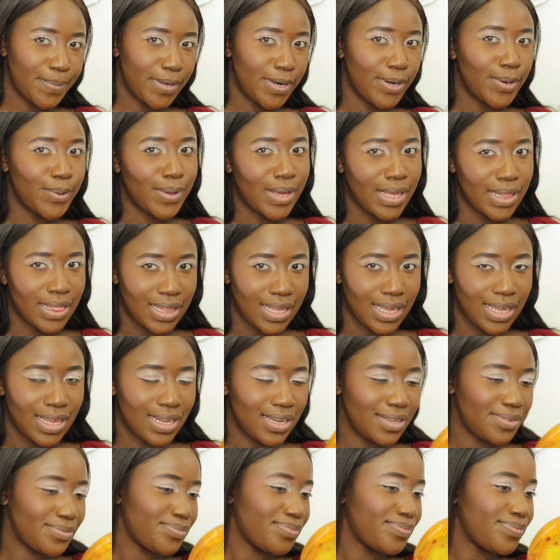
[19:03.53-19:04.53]
Look at
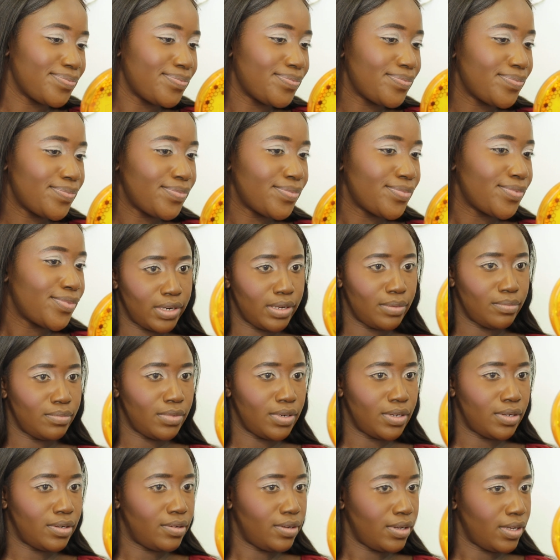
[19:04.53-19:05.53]
that.
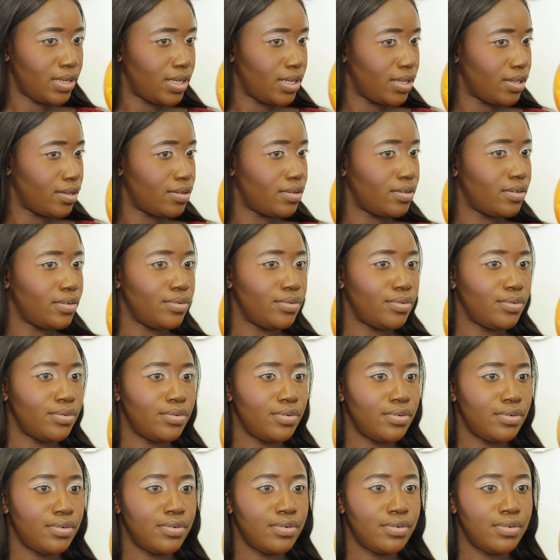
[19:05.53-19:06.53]
I'm looking.
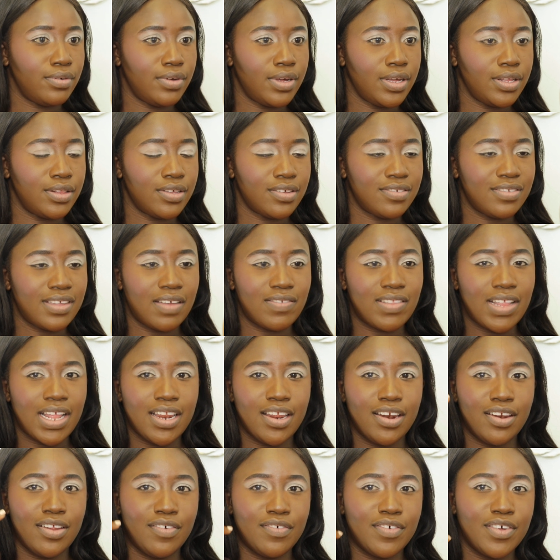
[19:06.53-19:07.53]
Ooh, it does have that
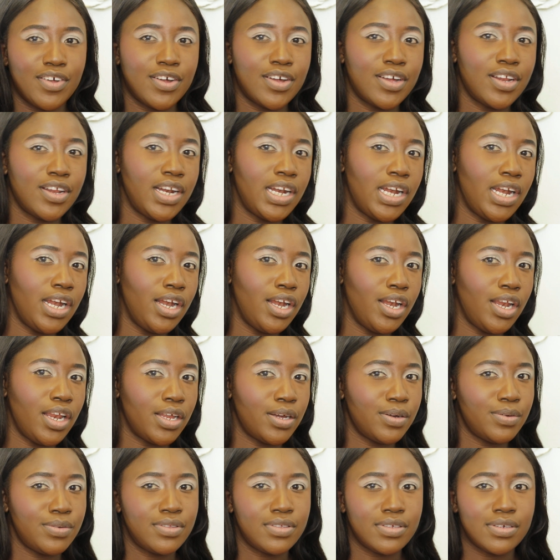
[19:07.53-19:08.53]
little bit of
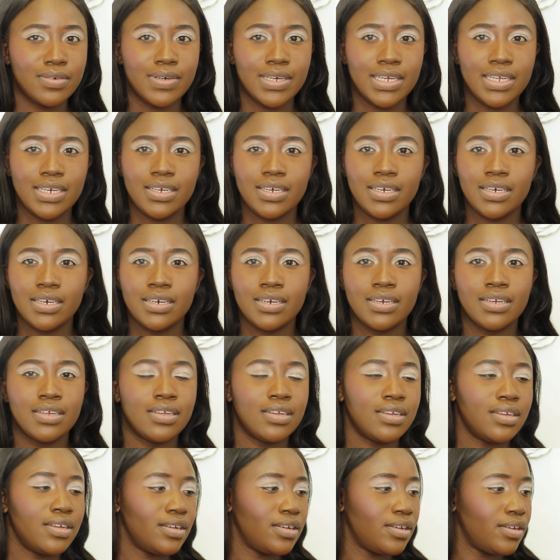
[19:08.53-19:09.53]
glow to it.
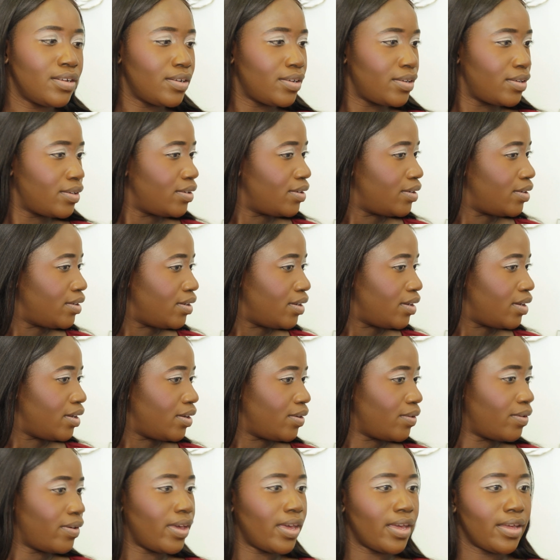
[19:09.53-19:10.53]

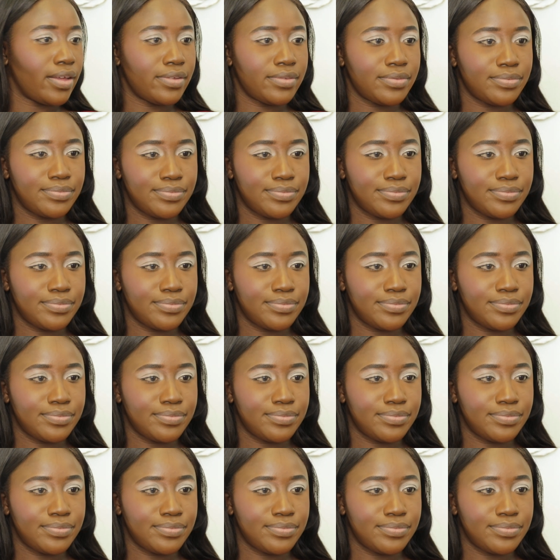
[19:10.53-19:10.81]
Okay.